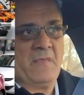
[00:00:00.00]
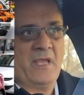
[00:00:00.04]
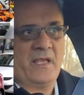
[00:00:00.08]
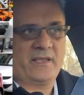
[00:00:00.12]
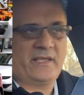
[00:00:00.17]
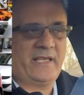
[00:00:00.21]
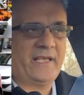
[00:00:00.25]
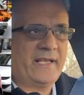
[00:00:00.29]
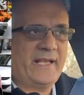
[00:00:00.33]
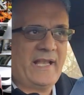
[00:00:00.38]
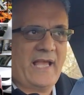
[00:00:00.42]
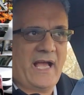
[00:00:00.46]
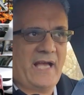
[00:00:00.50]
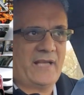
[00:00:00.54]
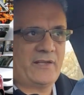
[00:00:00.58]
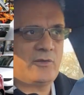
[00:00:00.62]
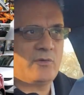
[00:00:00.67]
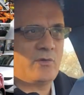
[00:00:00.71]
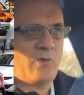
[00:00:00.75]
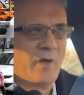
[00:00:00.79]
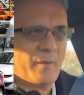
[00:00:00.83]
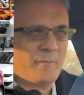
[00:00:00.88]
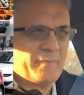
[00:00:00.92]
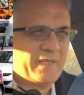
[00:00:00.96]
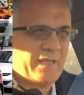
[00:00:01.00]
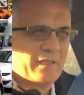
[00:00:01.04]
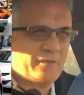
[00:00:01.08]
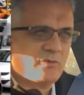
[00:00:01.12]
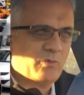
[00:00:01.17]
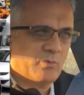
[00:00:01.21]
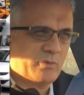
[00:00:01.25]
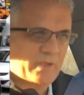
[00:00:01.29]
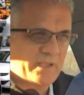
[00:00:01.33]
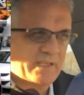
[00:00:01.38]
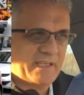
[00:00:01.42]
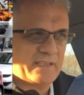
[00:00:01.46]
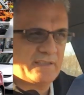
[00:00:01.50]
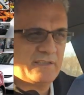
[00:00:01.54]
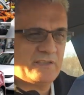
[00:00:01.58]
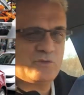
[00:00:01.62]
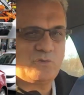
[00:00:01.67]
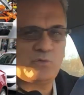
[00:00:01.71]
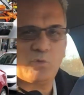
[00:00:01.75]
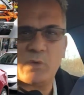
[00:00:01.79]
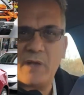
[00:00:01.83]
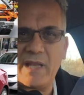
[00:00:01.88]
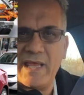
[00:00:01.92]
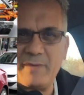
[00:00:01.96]
then I don't know. I mean, I don't want to get
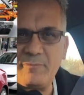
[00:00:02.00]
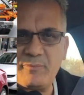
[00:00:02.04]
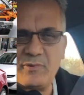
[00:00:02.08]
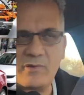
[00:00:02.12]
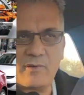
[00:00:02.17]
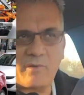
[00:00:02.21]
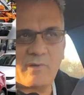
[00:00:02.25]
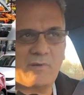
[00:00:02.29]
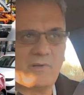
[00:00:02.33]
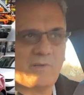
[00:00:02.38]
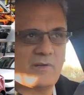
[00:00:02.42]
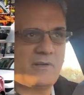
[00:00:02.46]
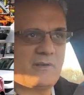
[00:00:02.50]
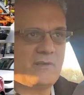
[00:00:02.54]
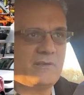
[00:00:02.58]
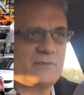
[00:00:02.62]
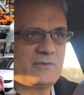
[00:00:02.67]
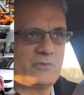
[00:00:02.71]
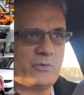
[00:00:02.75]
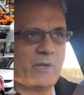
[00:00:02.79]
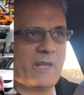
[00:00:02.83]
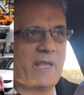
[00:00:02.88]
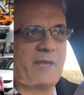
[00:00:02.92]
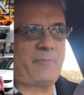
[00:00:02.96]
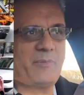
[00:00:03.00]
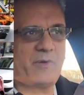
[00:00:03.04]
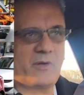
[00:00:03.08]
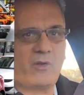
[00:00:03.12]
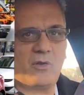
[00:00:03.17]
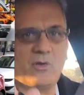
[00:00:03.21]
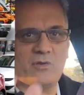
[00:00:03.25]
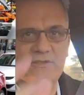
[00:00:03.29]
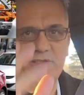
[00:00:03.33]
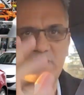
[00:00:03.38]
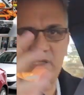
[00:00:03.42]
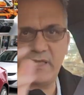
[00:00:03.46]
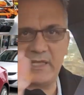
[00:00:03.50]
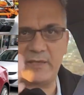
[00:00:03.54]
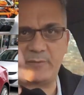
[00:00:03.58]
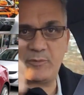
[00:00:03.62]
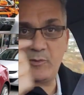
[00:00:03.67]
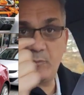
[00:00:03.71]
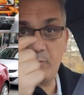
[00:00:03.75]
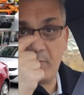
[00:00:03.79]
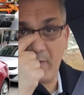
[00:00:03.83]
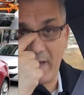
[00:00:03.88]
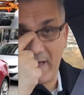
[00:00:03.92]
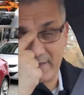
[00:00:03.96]
into labor laws and
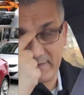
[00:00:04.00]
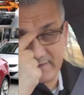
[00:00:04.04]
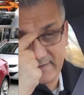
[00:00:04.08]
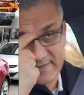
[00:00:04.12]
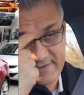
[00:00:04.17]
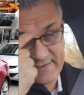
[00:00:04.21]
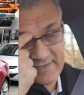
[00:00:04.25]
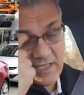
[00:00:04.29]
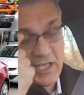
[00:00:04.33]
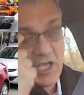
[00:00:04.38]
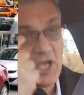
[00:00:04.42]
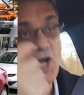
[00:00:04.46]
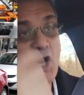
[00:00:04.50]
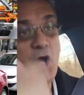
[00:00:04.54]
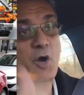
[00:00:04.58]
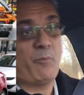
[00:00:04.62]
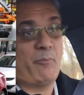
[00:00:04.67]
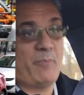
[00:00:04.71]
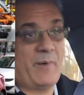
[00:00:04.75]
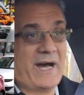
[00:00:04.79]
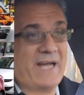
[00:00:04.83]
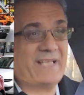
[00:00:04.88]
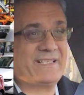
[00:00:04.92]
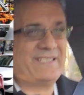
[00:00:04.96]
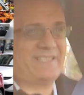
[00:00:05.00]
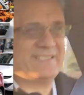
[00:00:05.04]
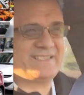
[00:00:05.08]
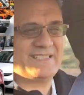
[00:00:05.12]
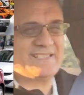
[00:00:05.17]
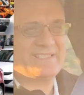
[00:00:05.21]
labor practice, but it